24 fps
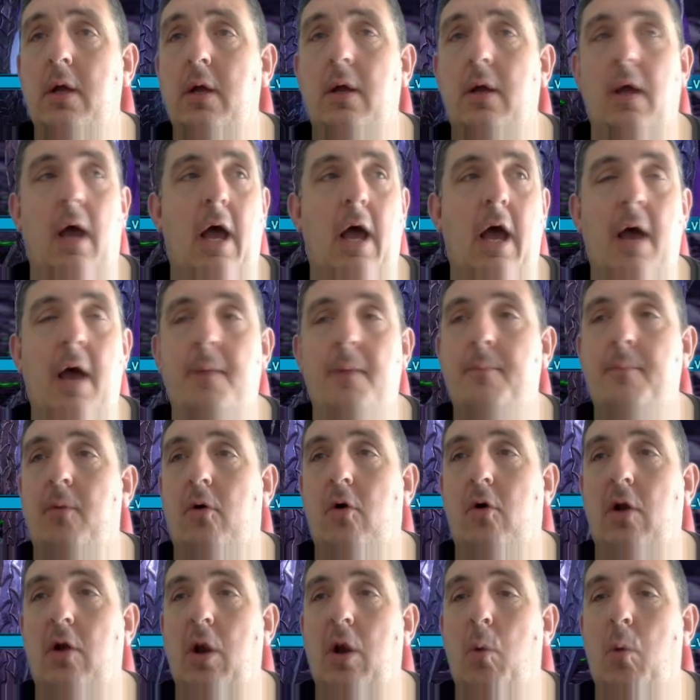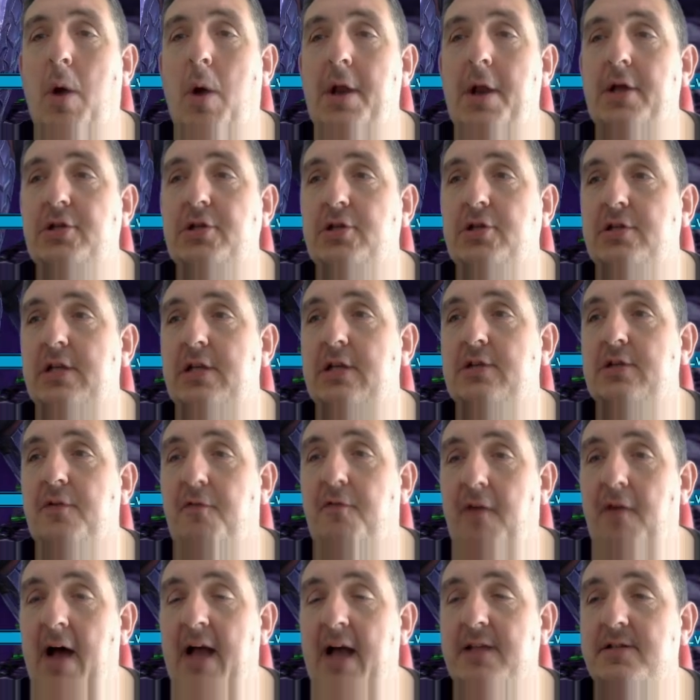I'll call it 1, I should say, so
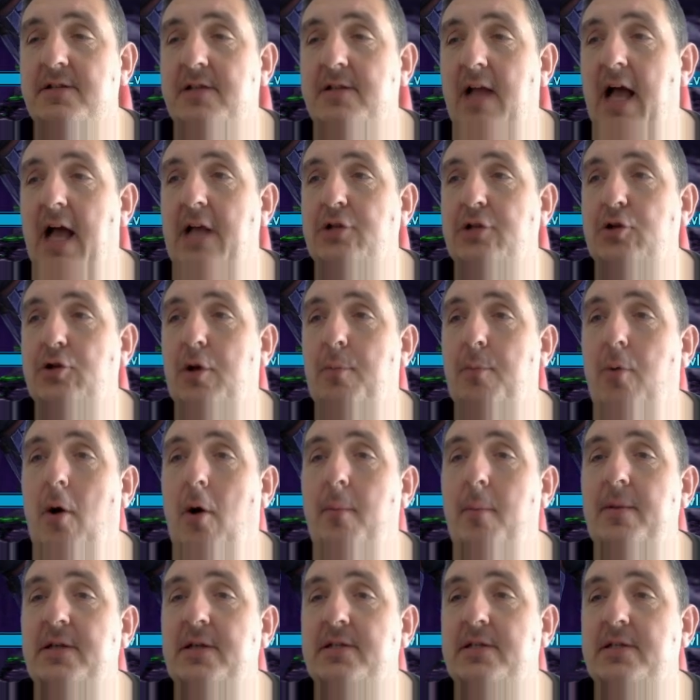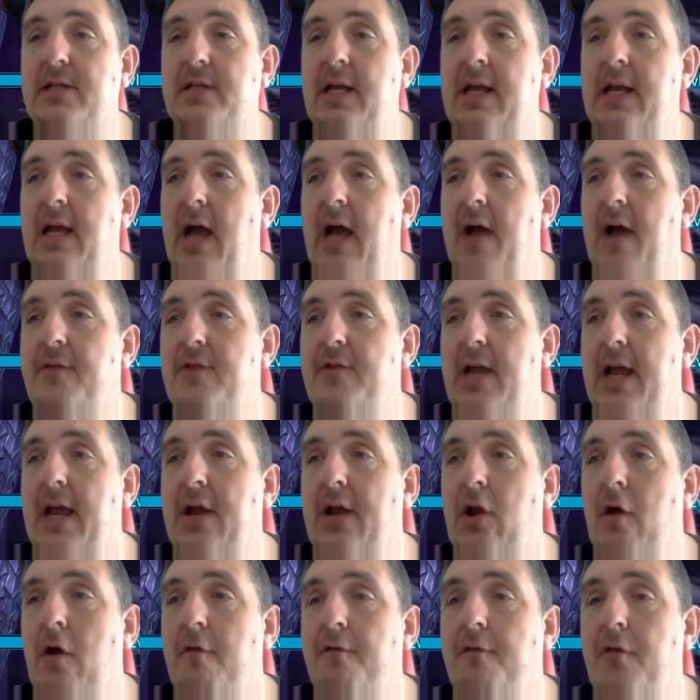fast. As you can probably see, I've taken
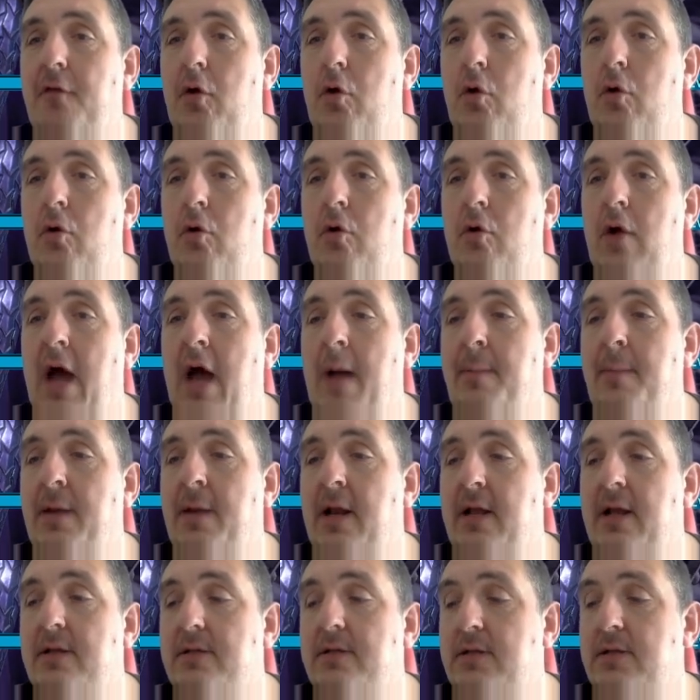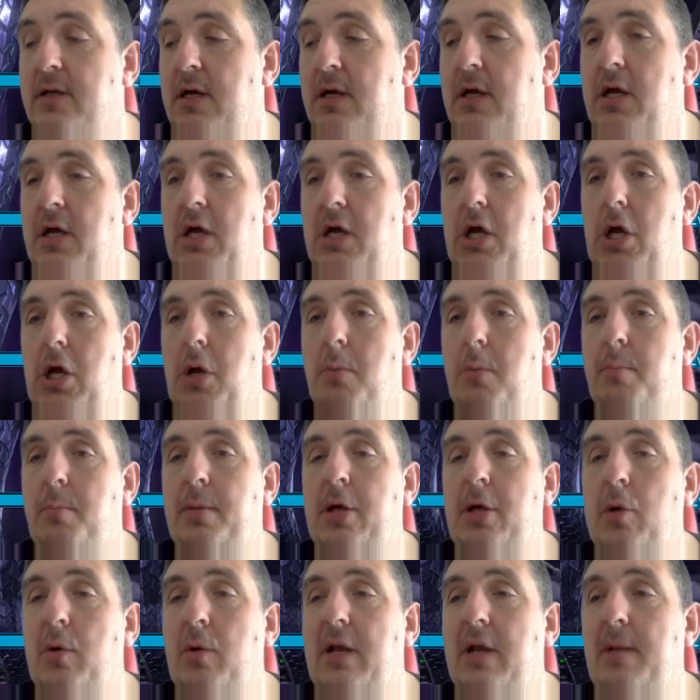off her amulet
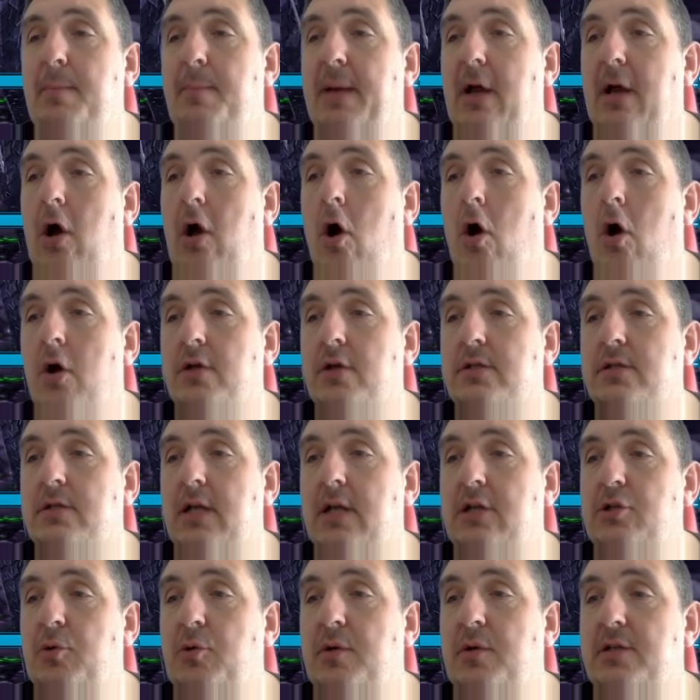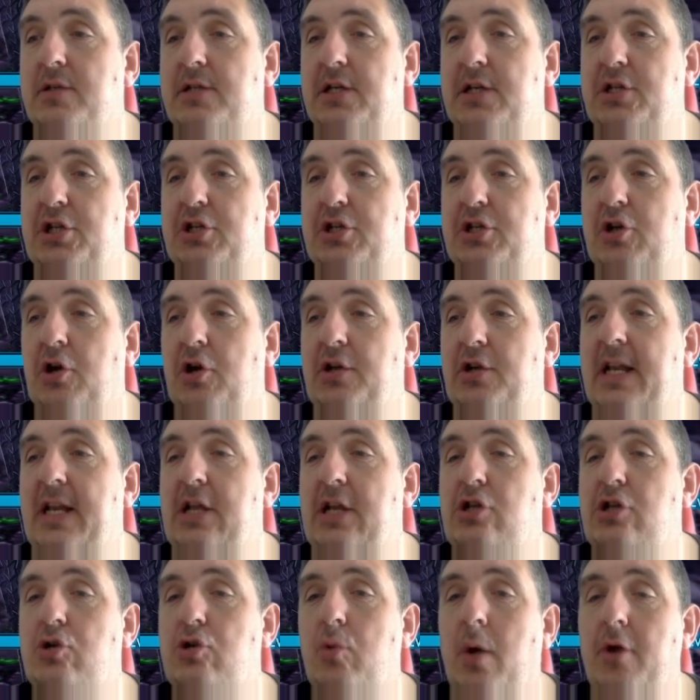purely because, as you can see, she's got nearly
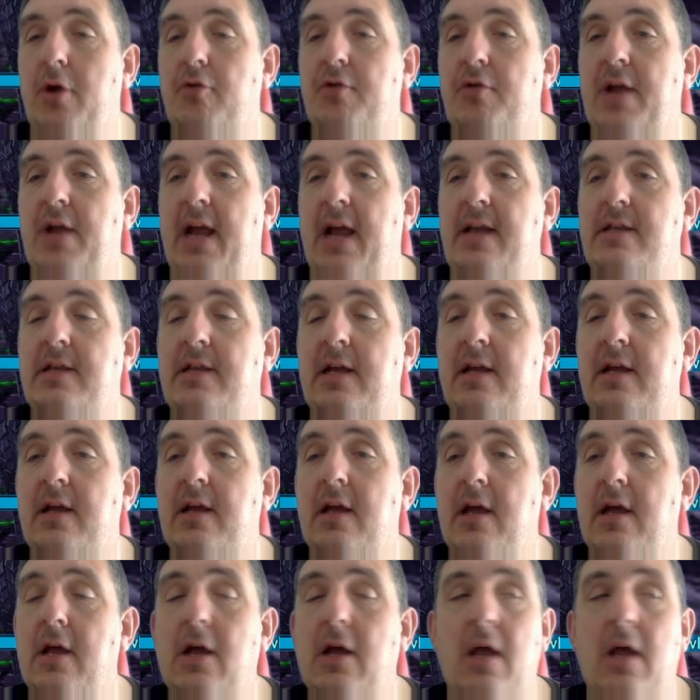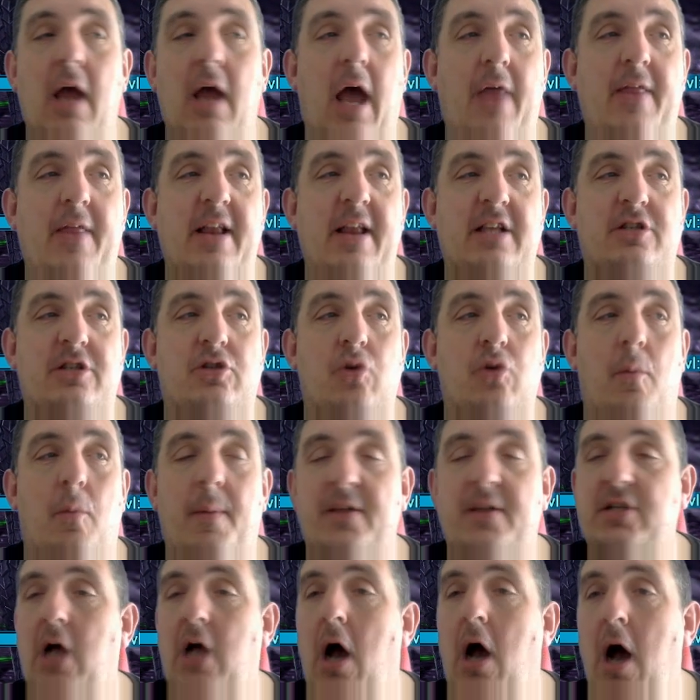280. Then it's so
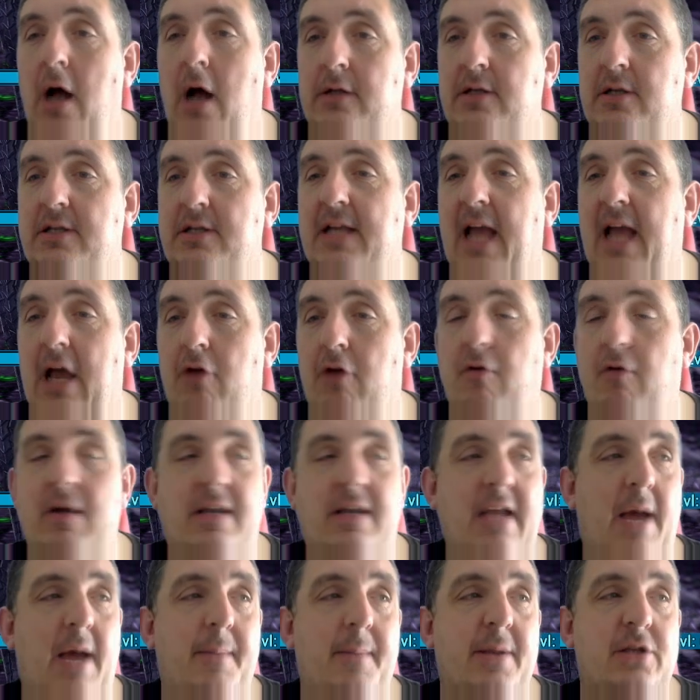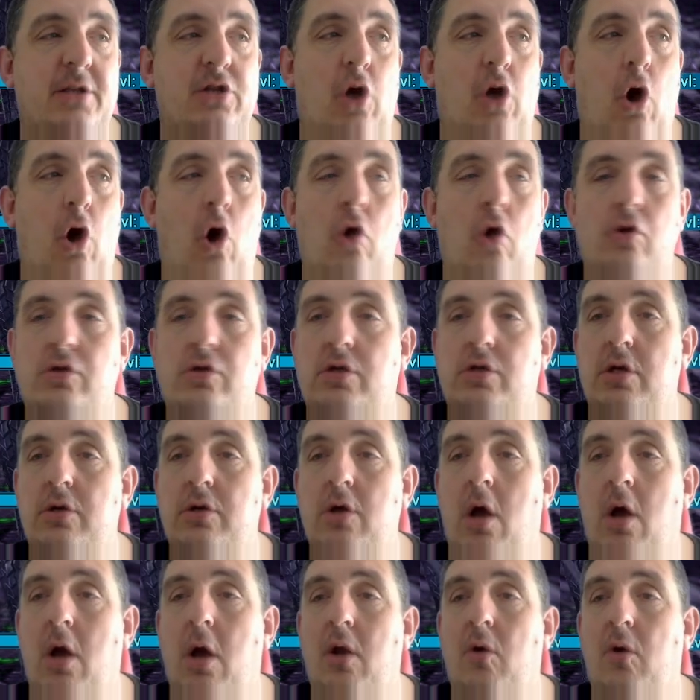much harder to get crit damage onto
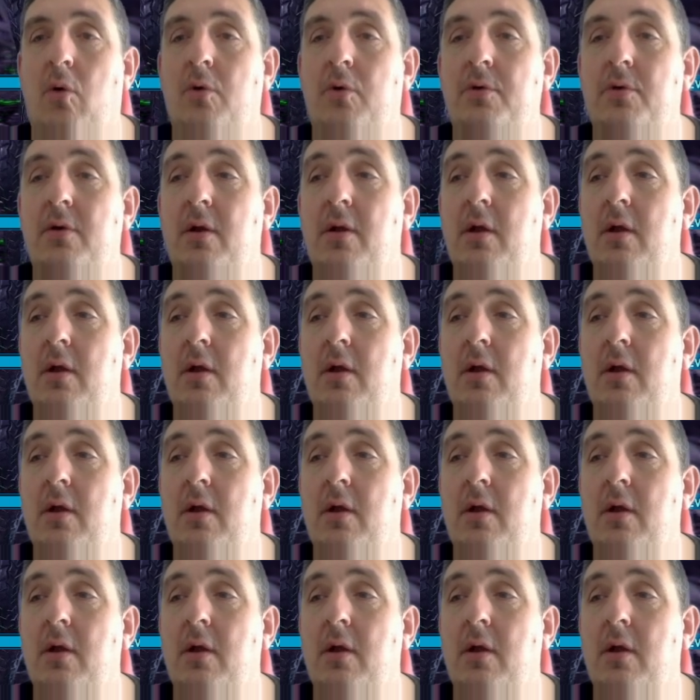Gnarlhorn.